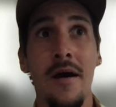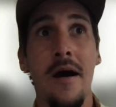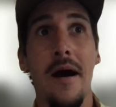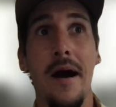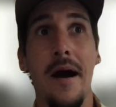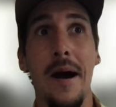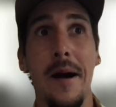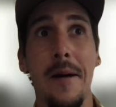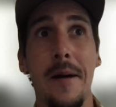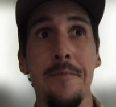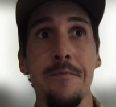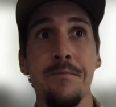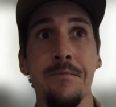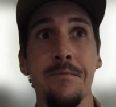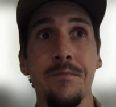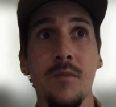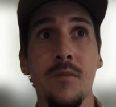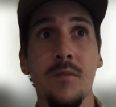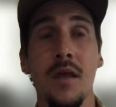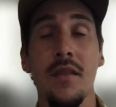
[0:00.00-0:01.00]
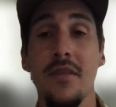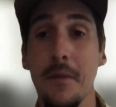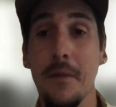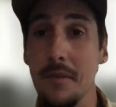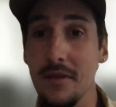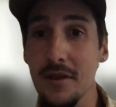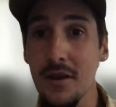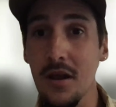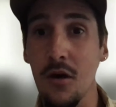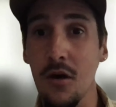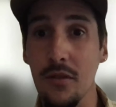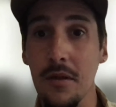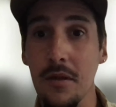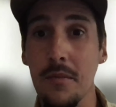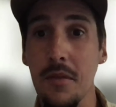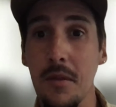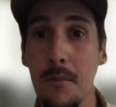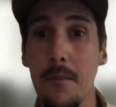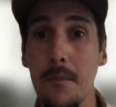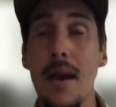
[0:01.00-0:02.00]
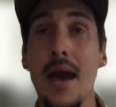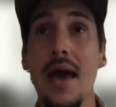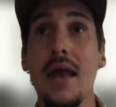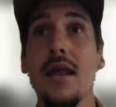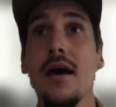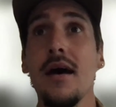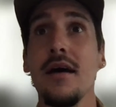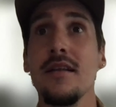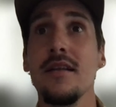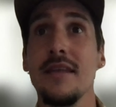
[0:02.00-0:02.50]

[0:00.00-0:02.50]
the meta